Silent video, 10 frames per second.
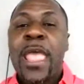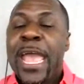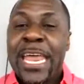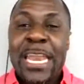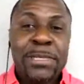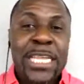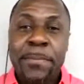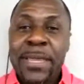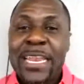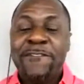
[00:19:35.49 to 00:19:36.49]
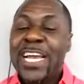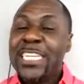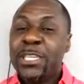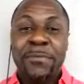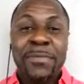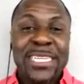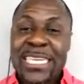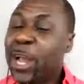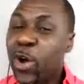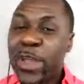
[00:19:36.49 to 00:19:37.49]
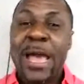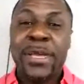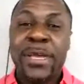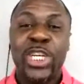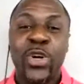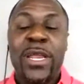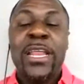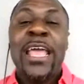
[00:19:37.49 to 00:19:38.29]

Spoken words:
and them telling me the investment and me saying, okay, I'm going to do it.